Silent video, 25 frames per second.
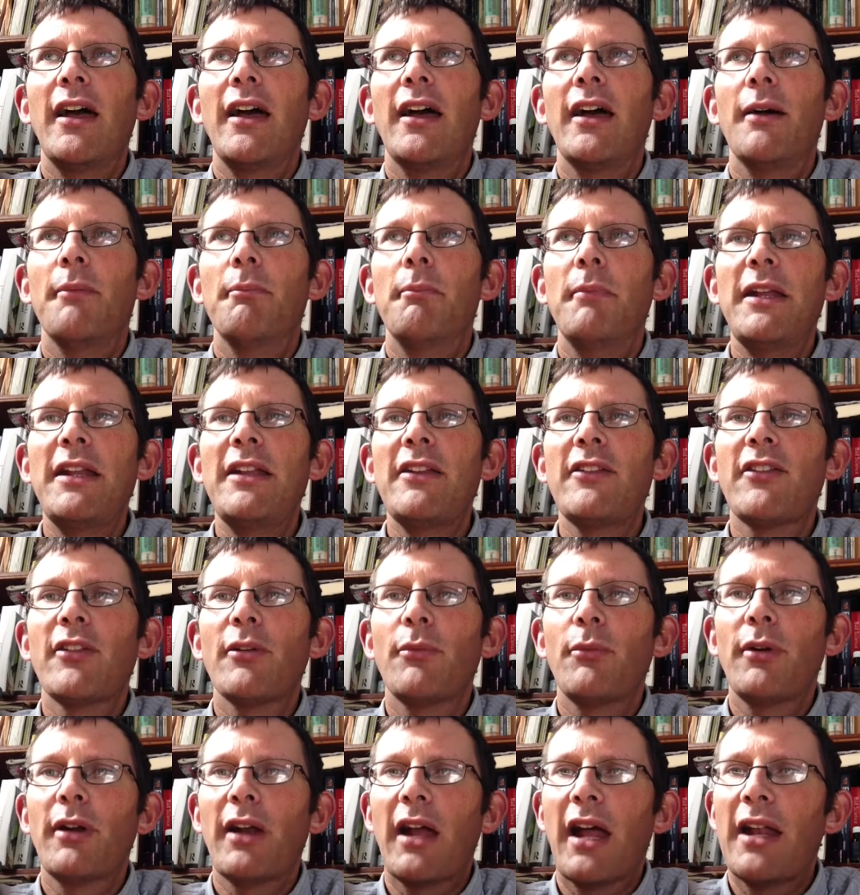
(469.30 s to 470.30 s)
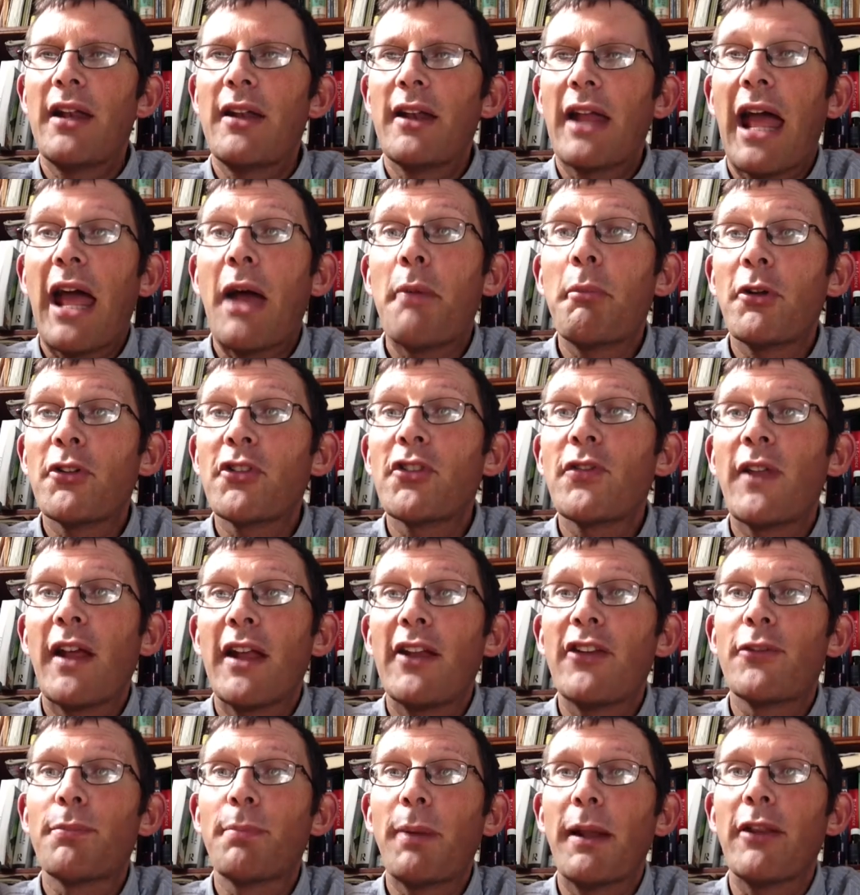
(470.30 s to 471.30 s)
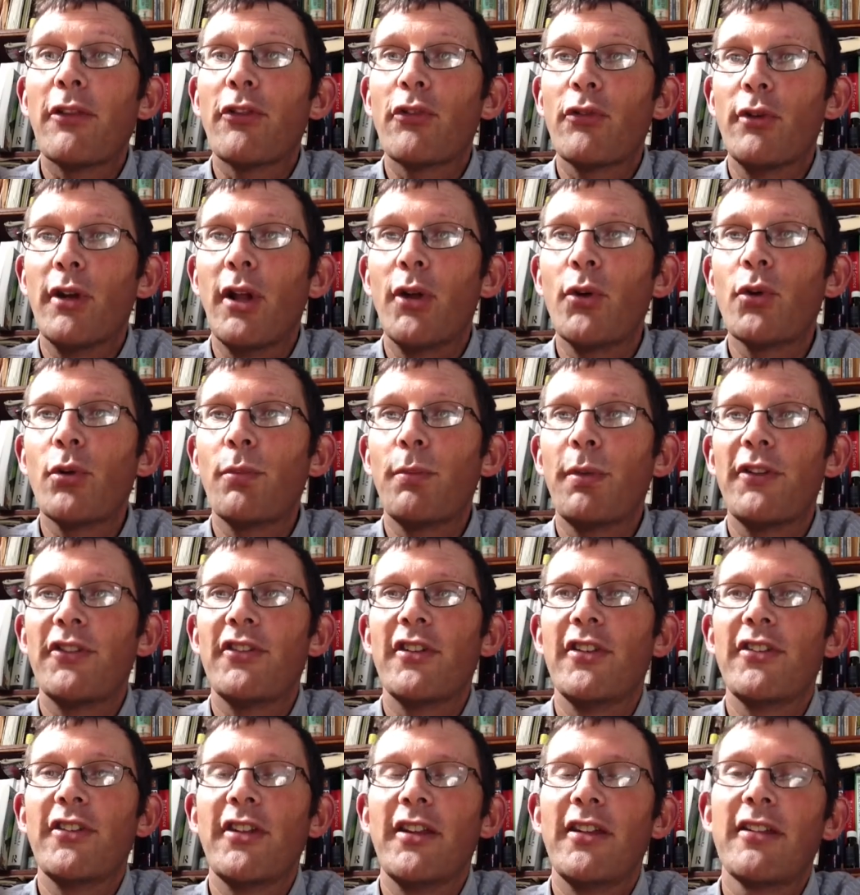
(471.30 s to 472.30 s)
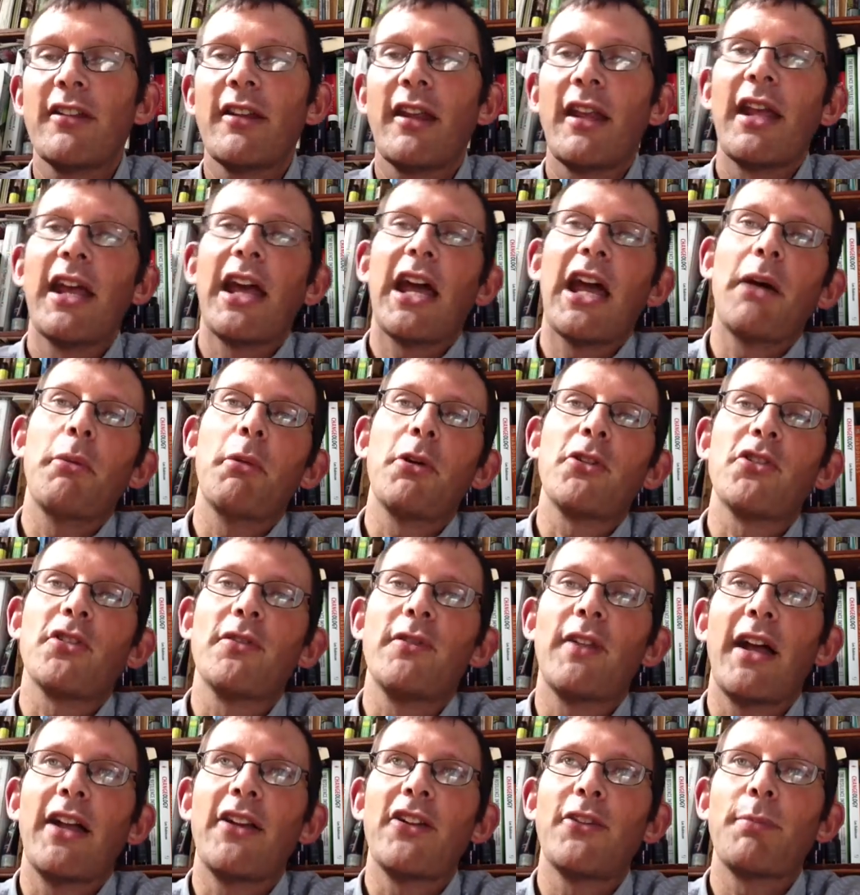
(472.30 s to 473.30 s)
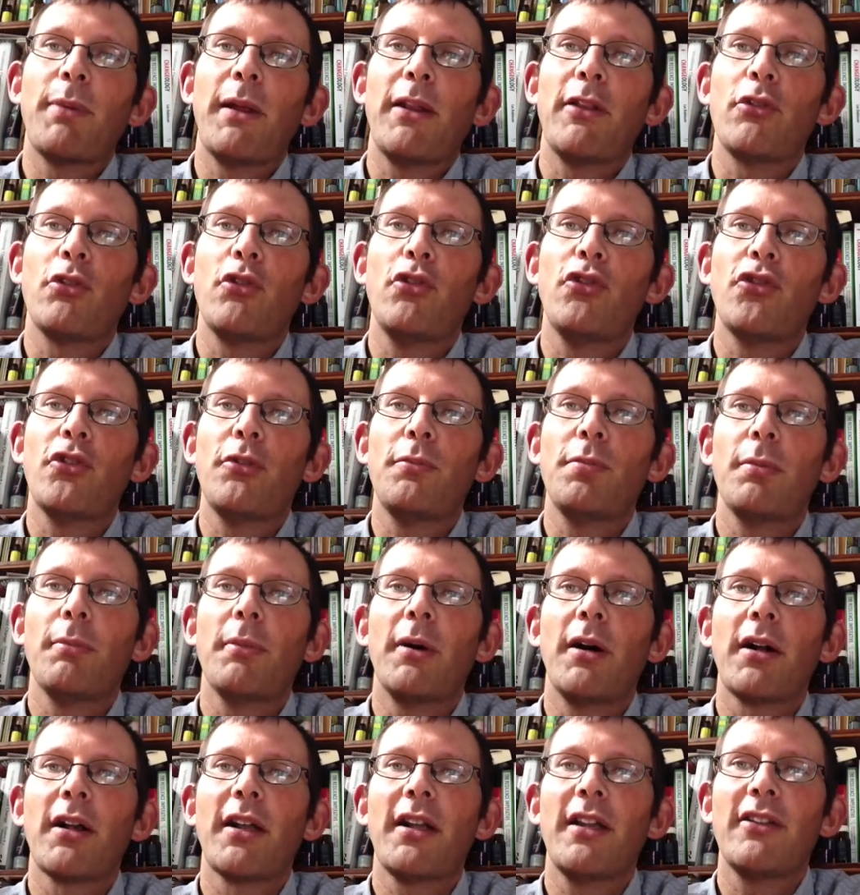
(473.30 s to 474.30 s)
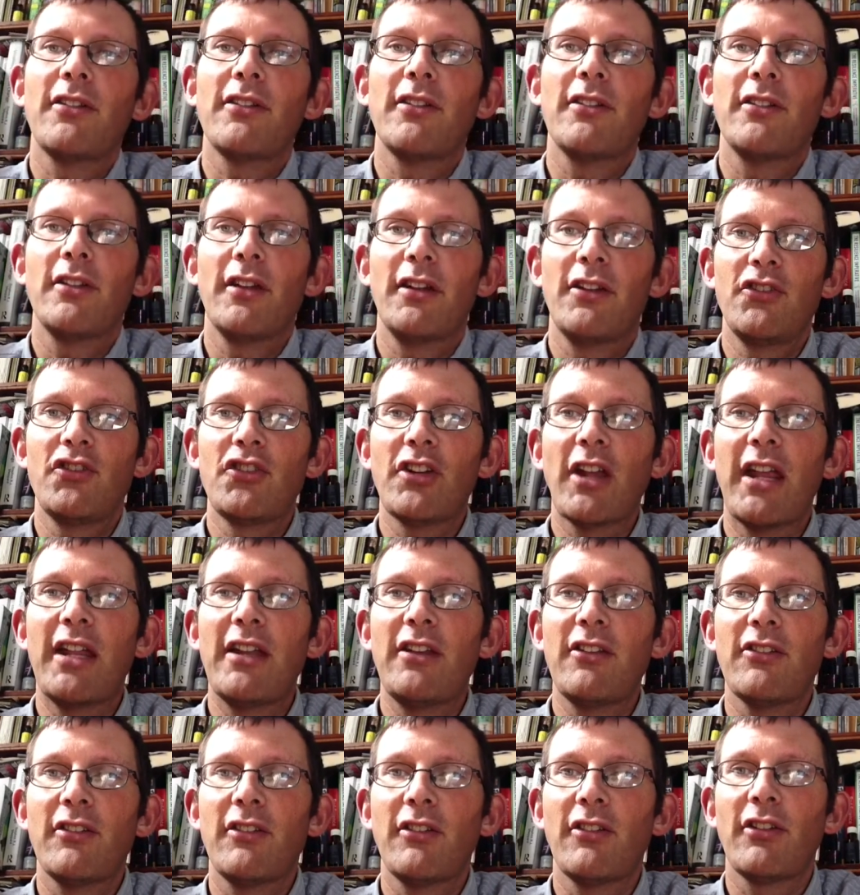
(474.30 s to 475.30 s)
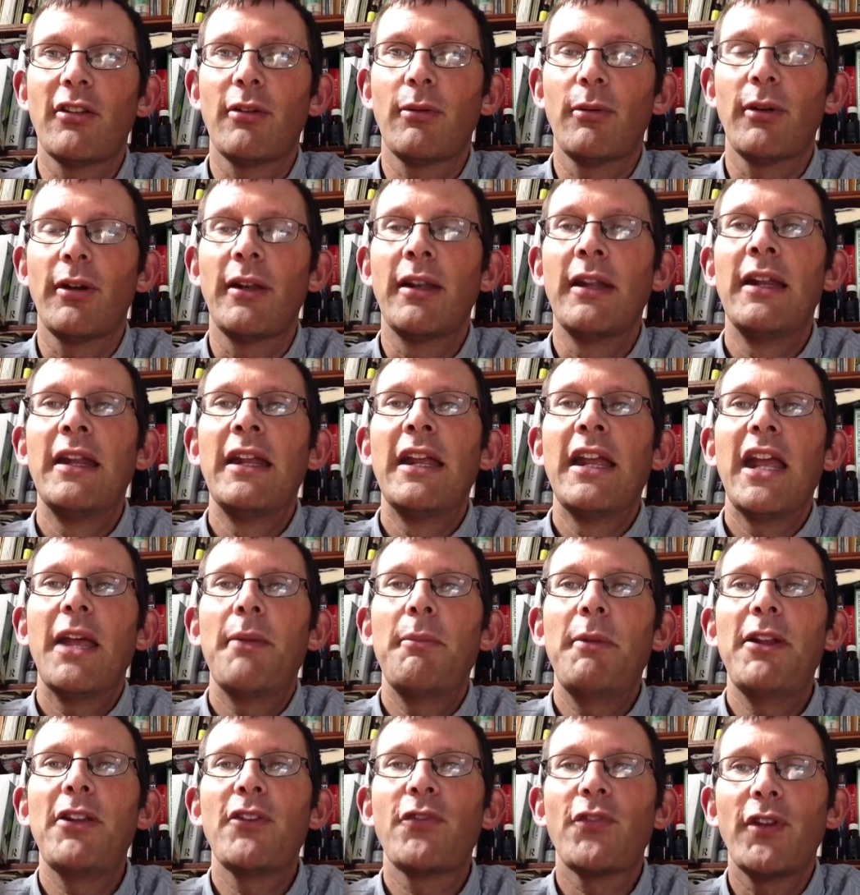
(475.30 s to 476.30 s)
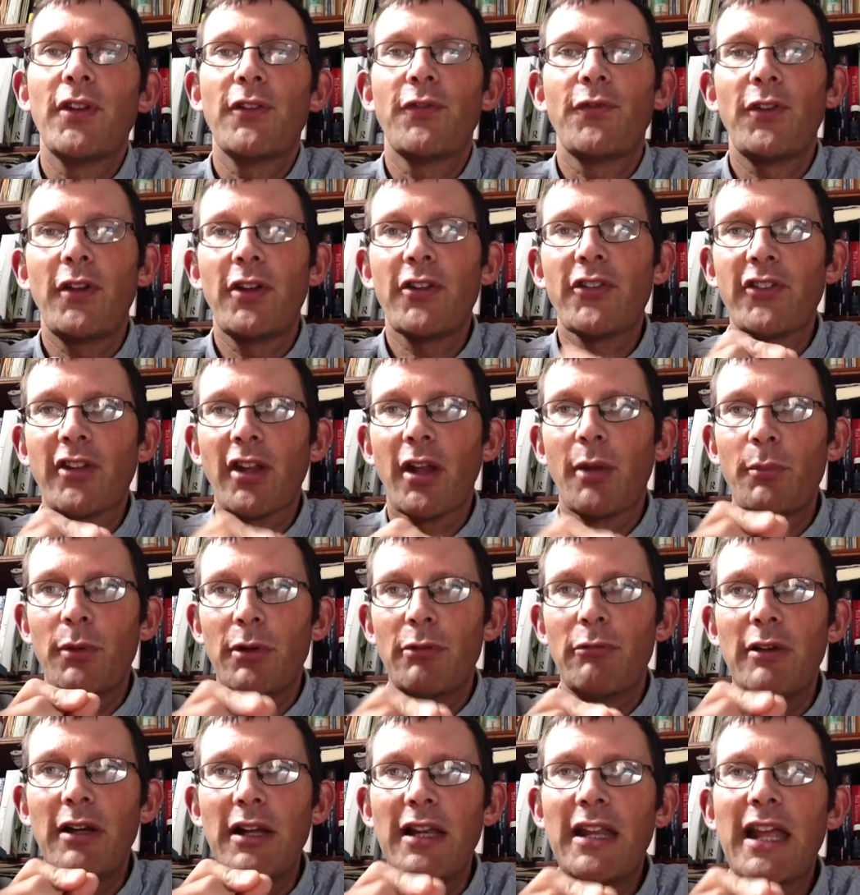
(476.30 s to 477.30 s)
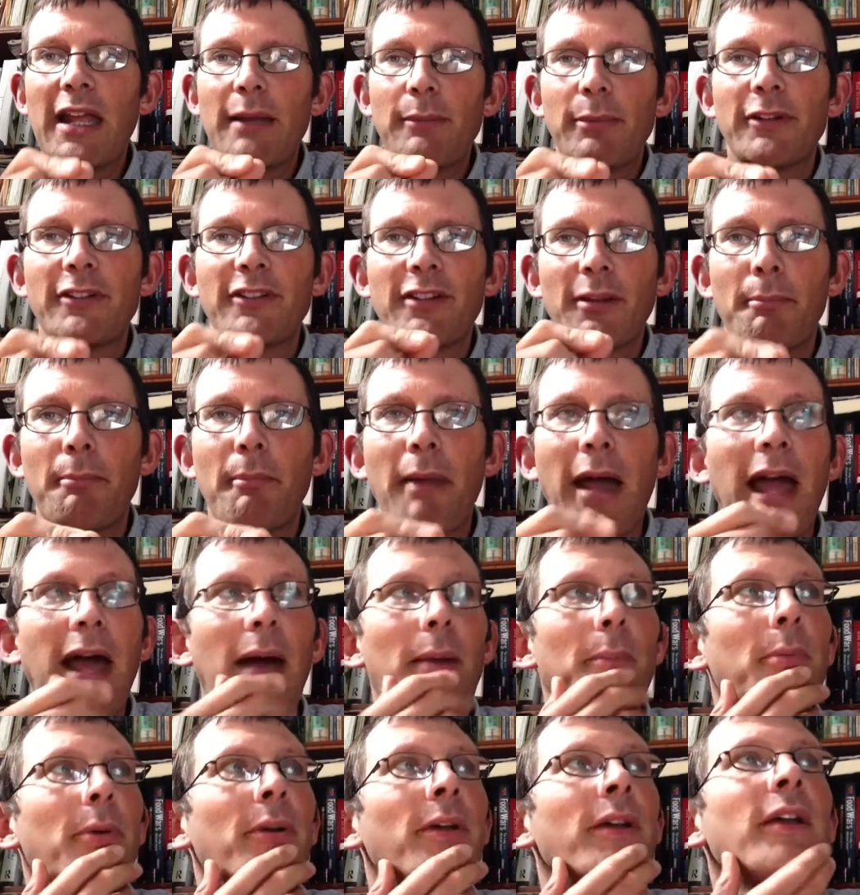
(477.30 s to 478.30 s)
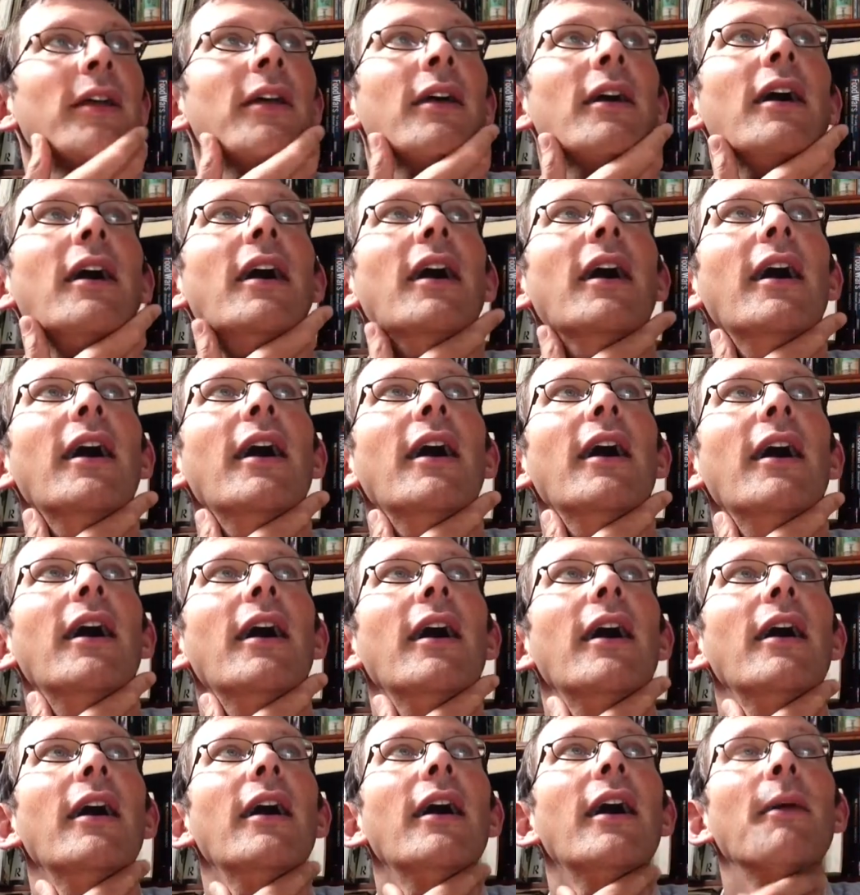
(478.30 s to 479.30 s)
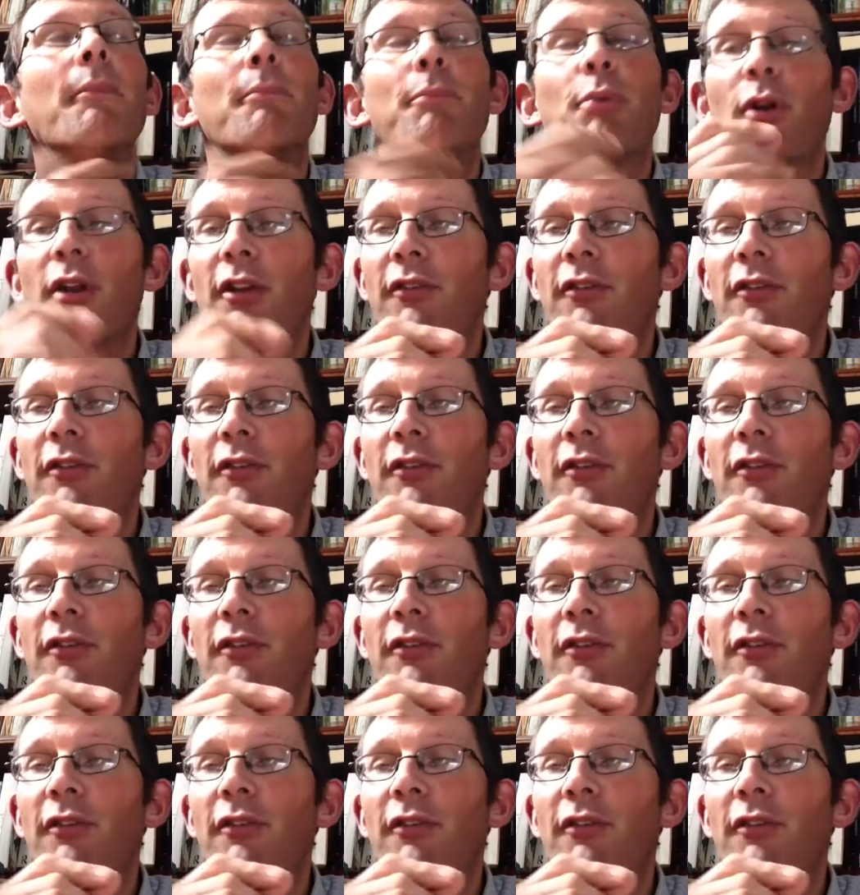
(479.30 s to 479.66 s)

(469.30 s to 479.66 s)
means that and how much of that is spent through local businesses, how much of that is spent through supermarkets and chains and so on. It means for the first time we're really able to map and put a